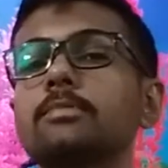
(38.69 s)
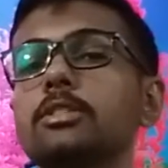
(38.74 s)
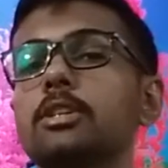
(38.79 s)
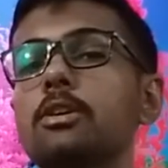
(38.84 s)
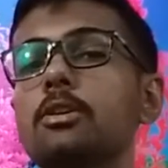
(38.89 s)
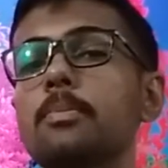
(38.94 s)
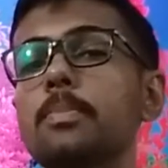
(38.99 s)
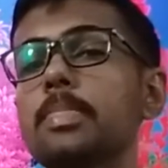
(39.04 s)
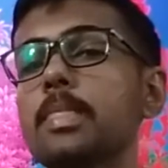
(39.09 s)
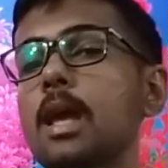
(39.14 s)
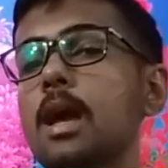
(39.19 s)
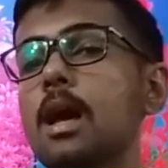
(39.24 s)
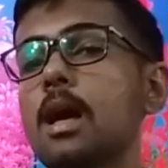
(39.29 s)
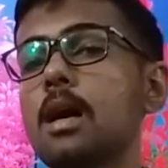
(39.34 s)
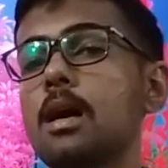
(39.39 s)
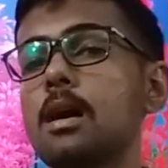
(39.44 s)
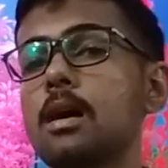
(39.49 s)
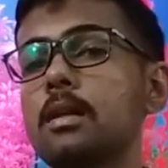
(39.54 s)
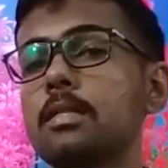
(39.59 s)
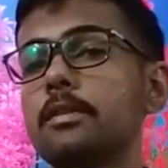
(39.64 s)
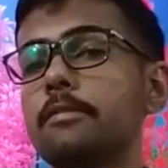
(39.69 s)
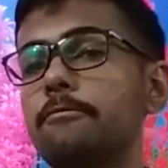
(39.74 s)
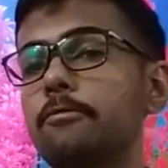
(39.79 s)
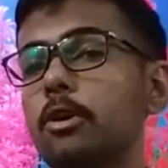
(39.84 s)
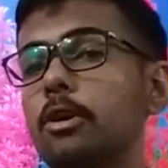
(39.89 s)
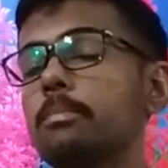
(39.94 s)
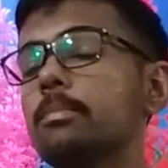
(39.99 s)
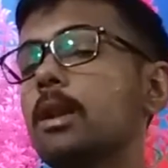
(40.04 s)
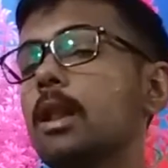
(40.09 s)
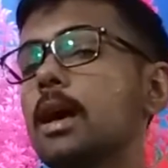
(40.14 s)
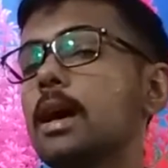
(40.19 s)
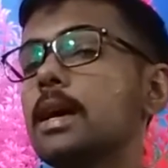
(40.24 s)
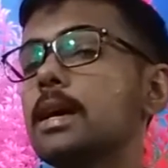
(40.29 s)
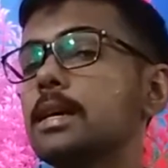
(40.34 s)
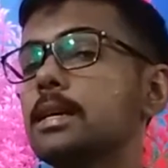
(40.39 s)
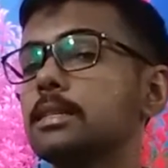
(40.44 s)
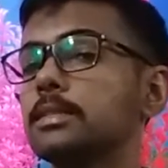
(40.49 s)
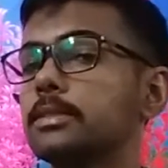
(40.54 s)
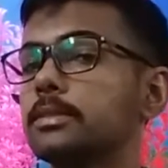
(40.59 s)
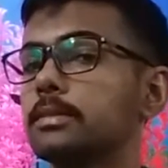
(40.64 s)
So the formula
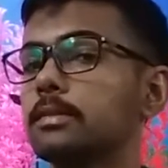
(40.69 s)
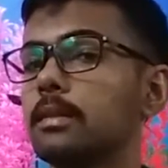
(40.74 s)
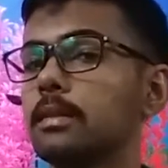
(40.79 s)
is